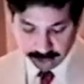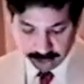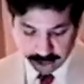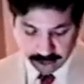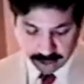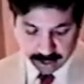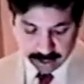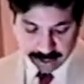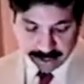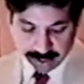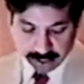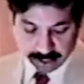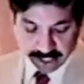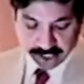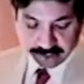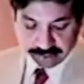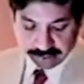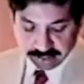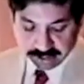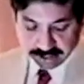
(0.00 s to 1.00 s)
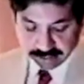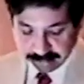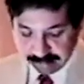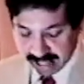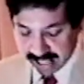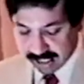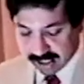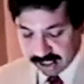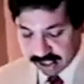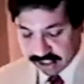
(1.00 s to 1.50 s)
Now, as far as the
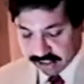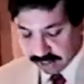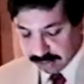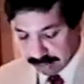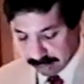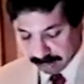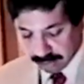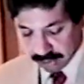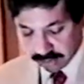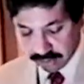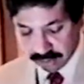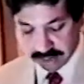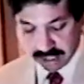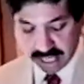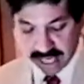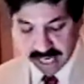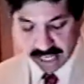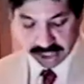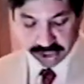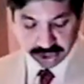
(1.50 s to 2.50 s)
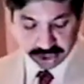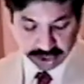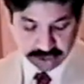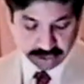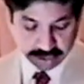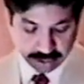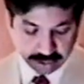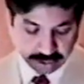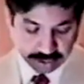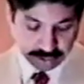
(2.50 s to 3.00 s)
mechanism of this reaction is
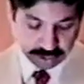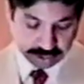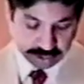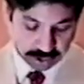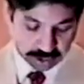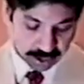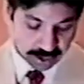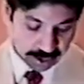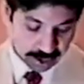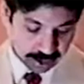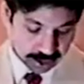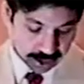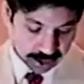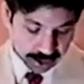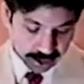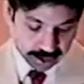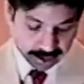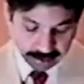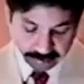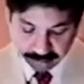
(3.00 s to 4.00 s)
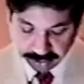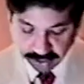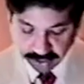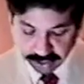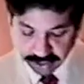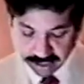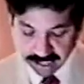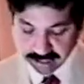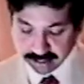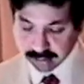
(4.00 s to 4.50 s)
concerned, let me just take
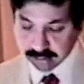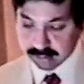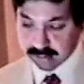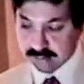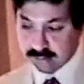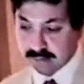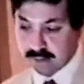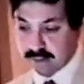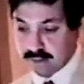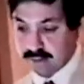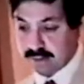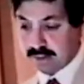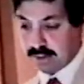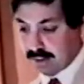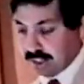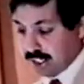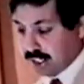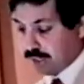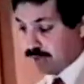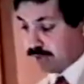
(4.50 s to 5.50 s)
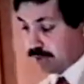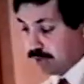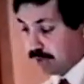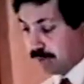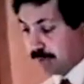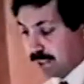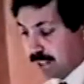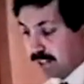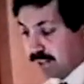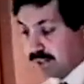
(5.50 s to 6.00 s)
next few
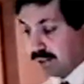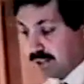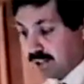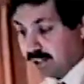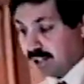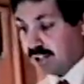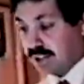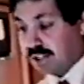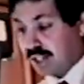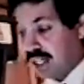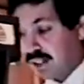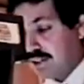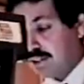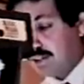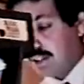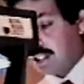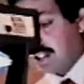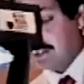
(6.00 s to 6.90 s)
minutes and discuss this.